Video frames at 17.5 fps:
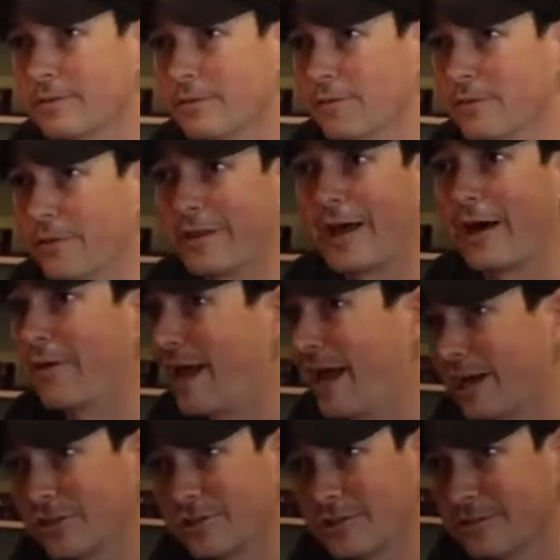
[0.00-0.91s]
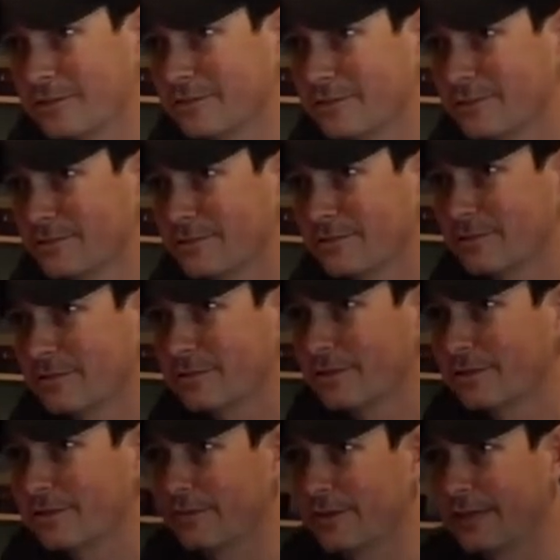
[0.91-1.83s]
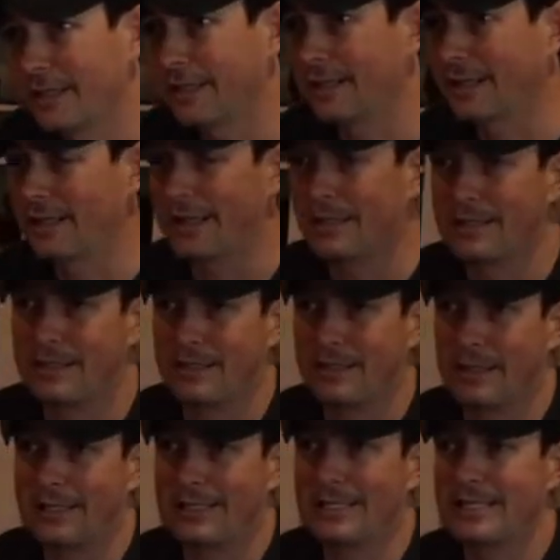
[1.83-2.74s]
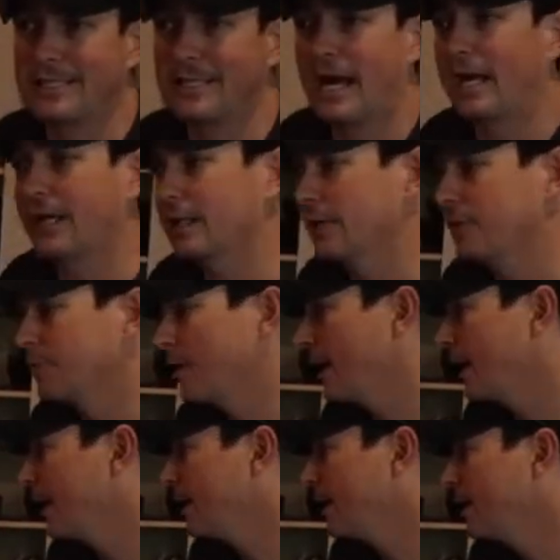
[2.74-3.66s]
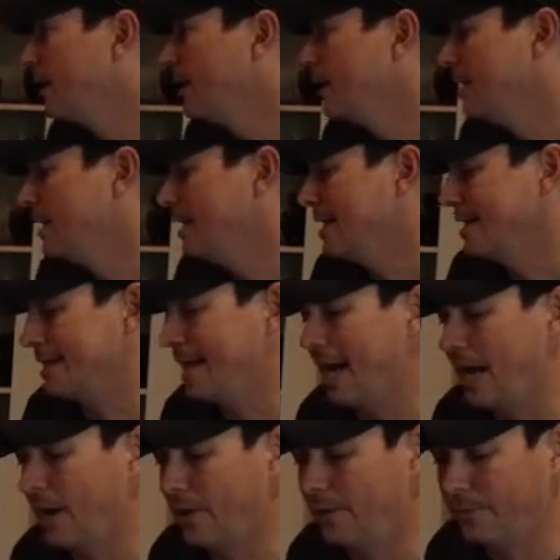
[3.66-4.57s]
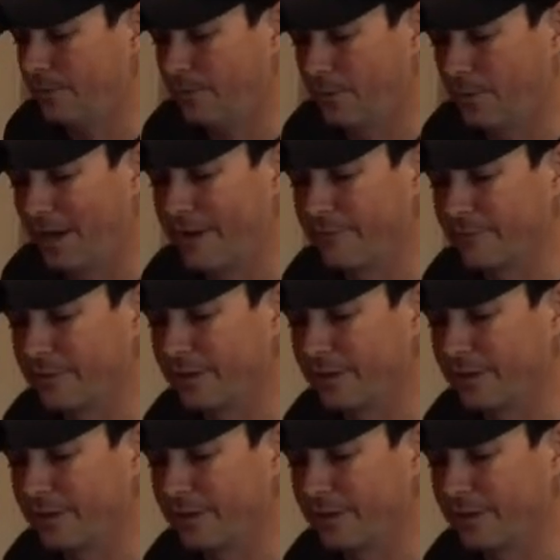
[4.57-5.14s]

yeah. without action. Right. Right? And that's that's exactly right. Now, what I've